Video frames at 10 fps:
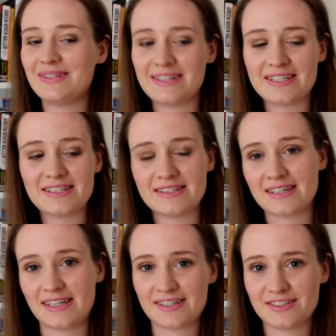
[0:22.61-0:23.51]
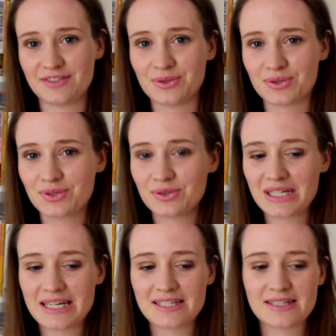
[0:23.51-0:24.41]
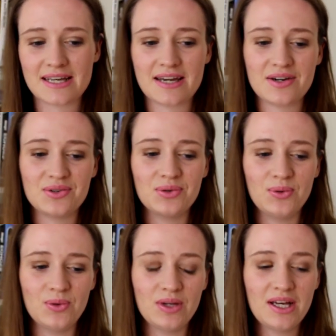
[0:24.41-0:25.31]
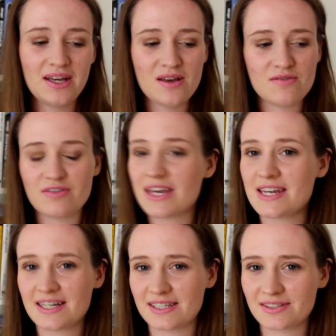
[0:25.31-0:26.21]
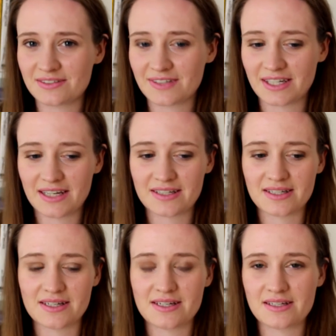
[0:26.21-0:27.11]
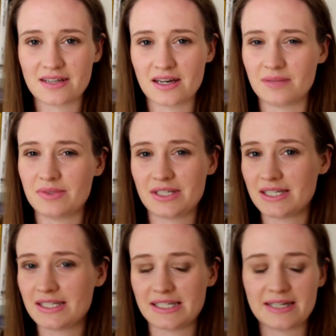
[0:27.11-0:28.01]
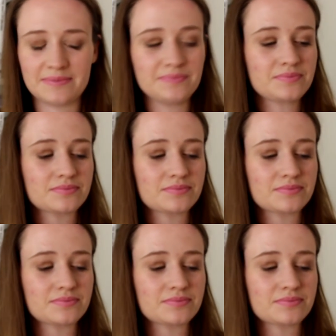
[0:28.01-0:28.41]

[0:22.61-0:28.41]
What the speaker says: This is a collection of short stories. They are all vaguely sort of connected to India.